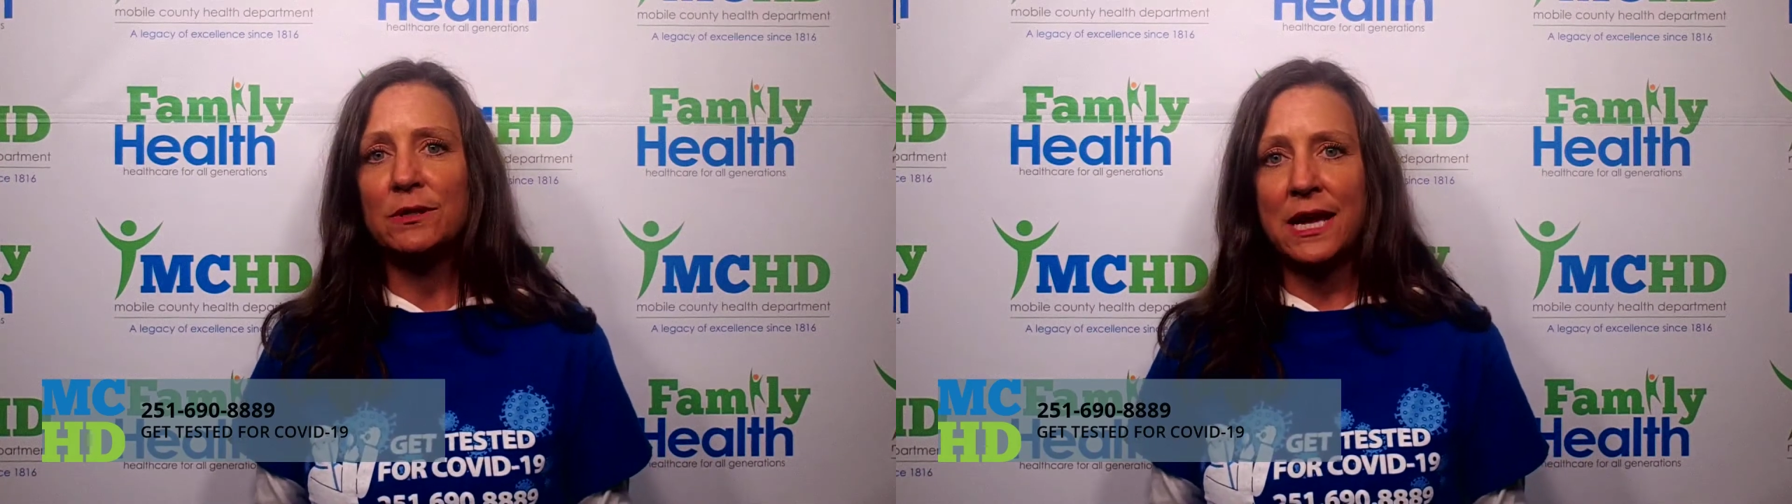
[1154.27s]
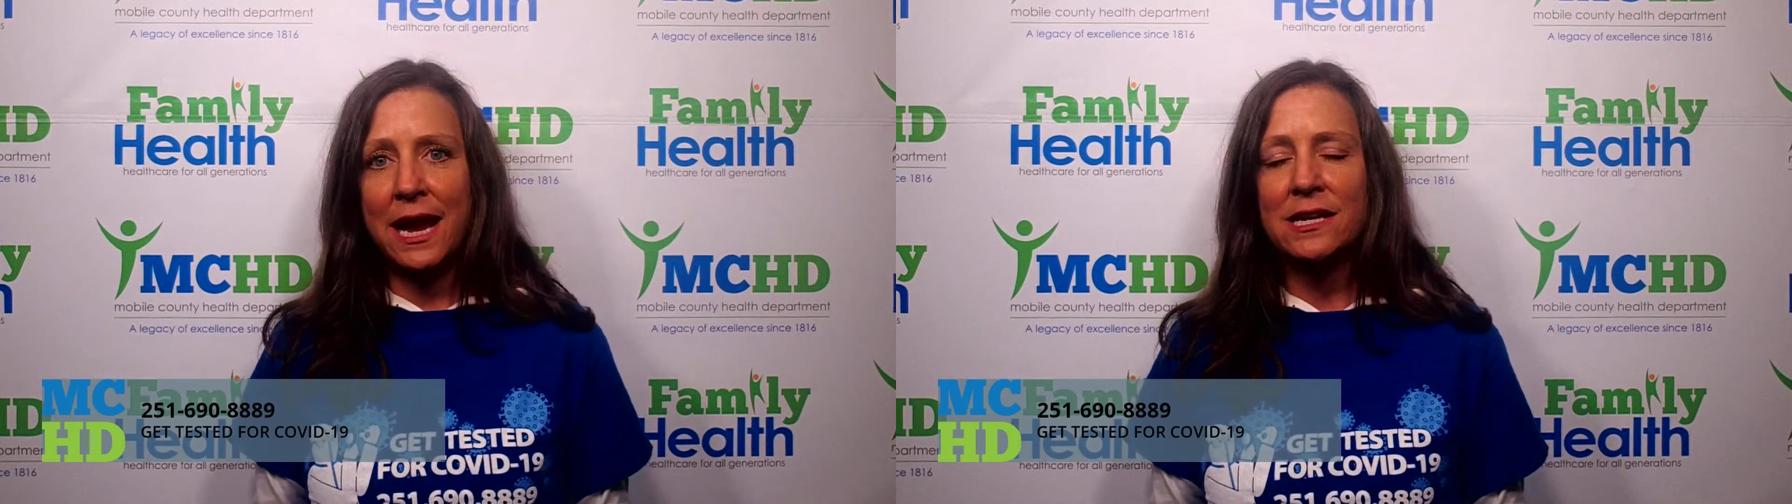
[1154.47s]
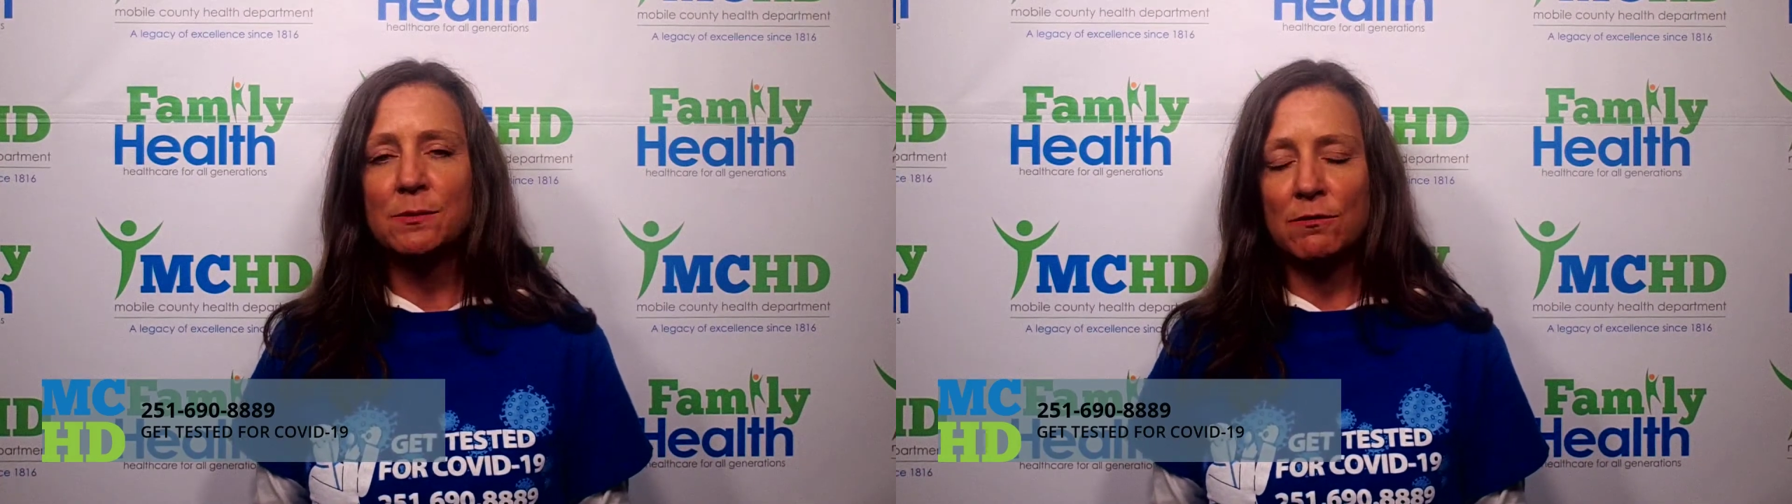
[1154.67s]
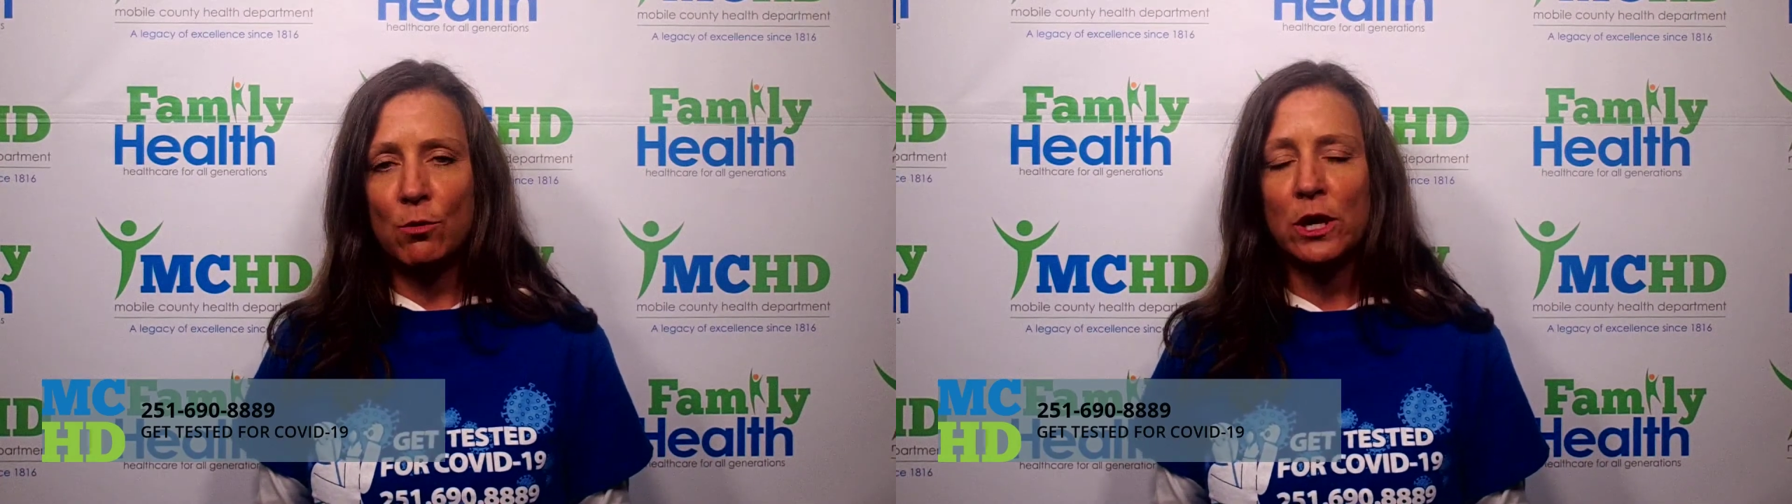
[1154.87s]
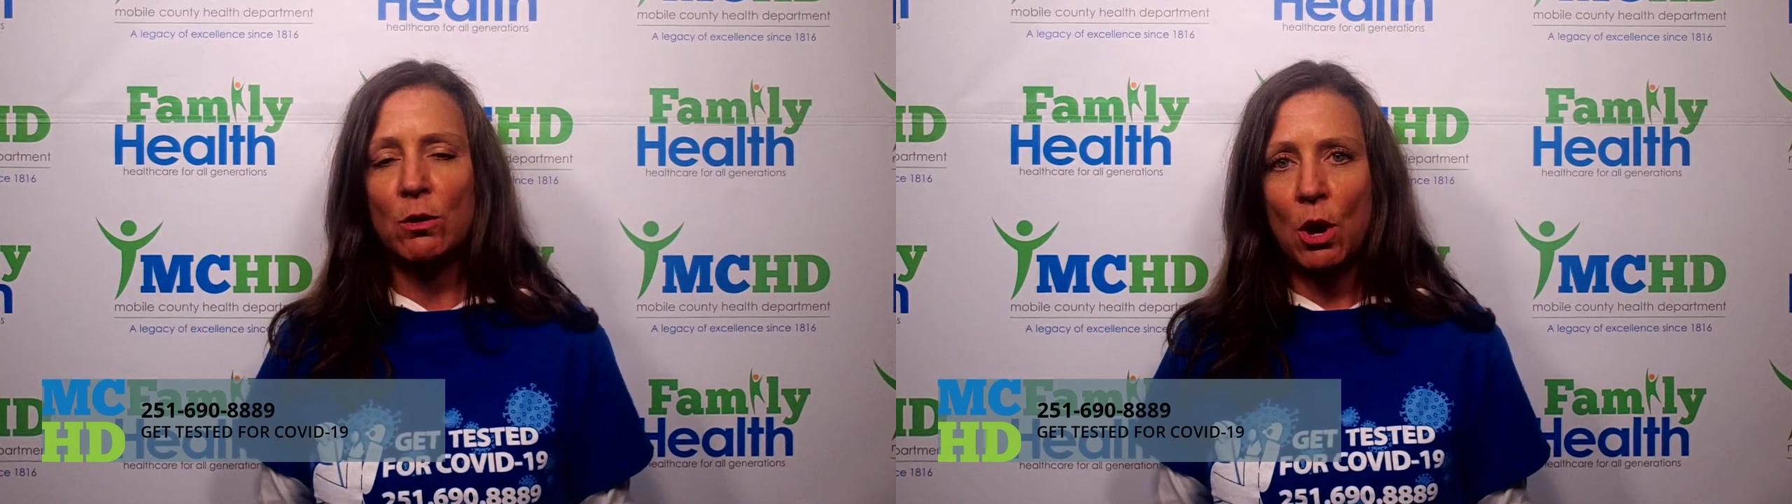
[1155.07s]
days
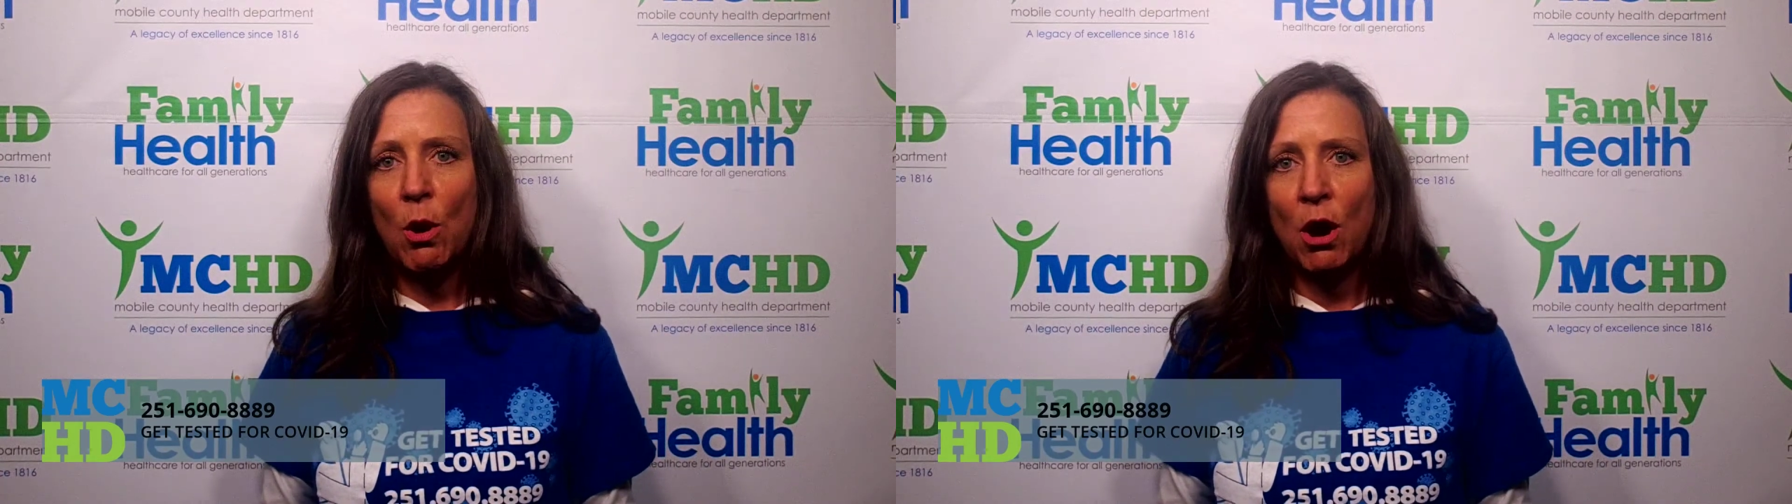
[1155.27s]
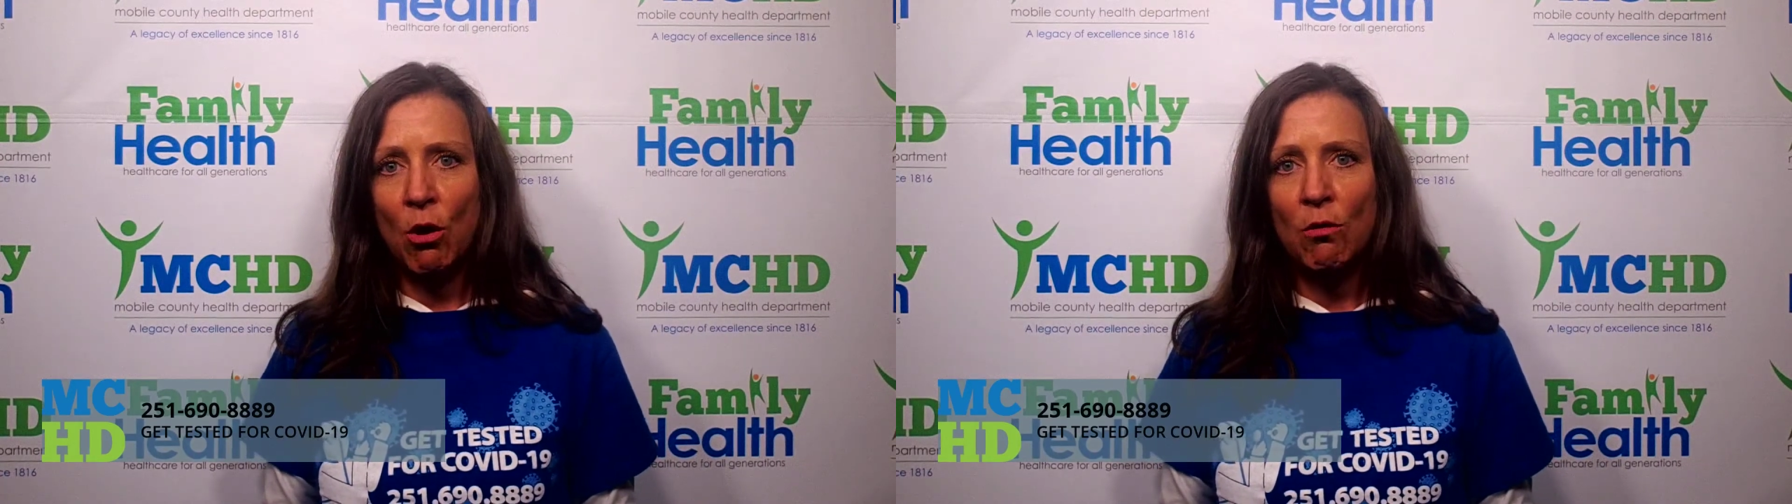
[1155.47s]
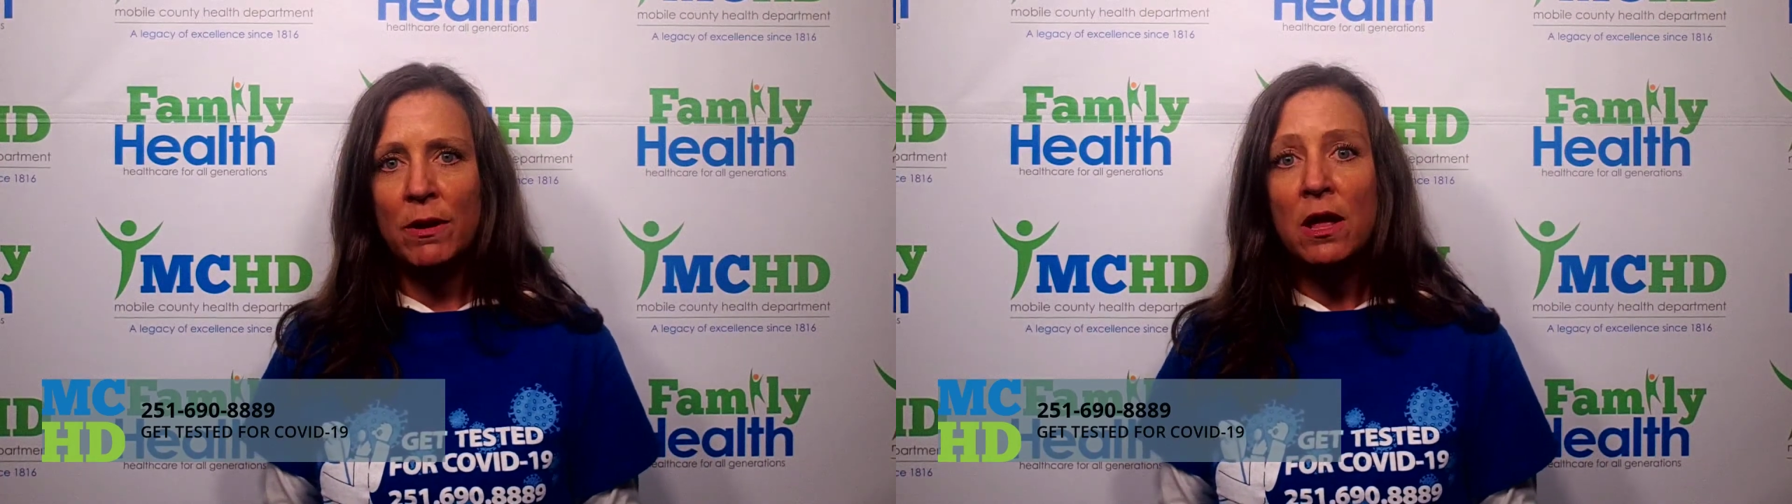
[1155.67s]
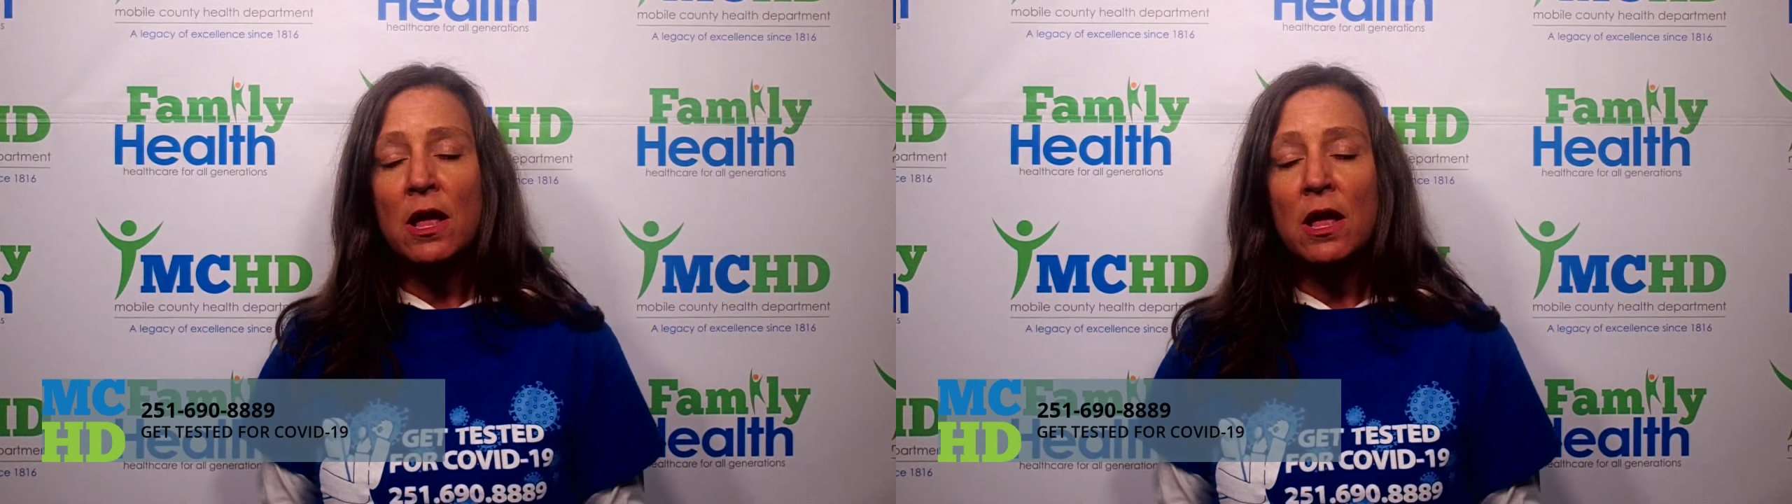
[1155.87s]
before you go home.